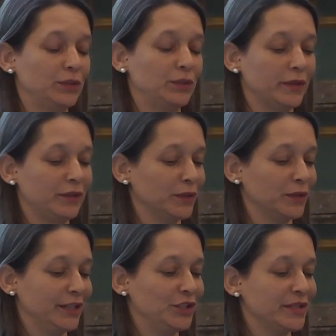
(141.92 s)
with
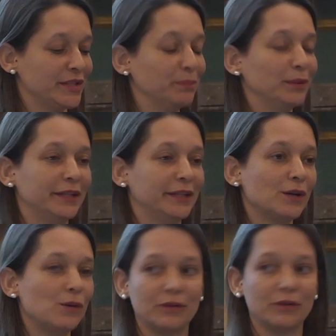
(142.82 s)
religious and
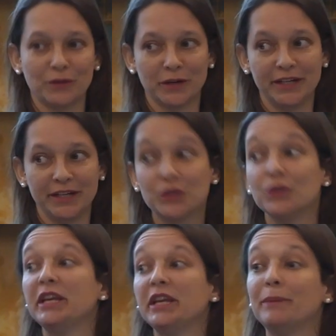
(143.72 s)
political authorities
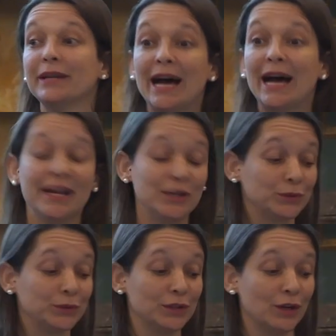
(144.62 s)
to keep an eye
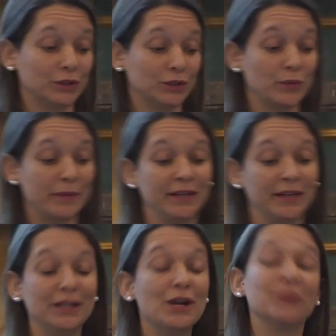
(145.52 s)

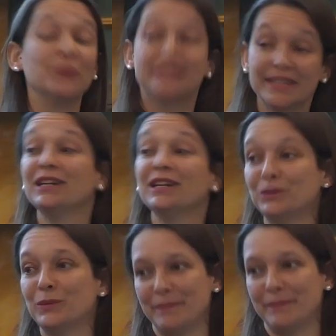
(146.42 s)
on
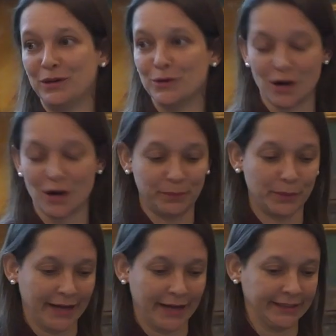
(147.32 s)
single women who got
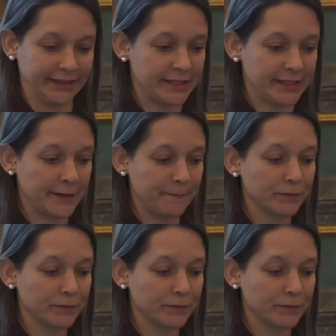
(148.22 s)
pregnant.